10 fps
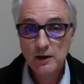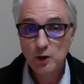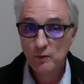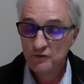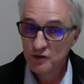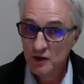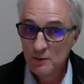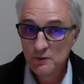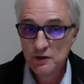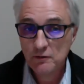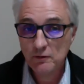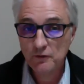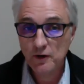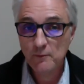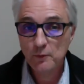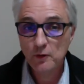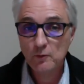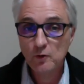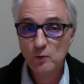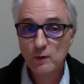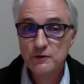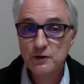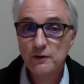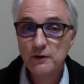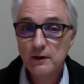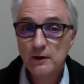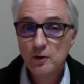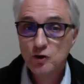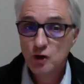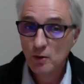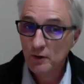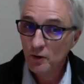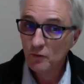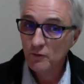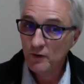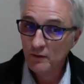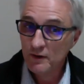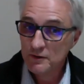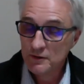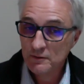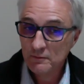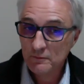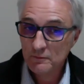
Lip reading: You'll have seen the materials that I put on the Moodle website showing you the various